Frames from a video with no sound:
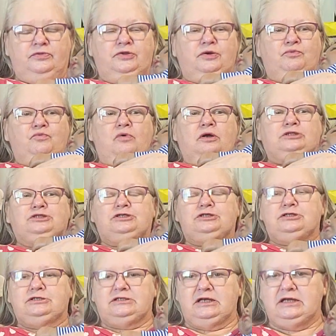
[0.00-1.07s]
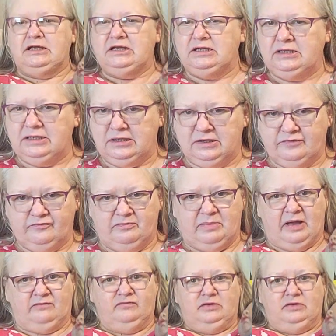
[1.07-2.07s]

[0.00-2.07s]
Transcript: that watches any of my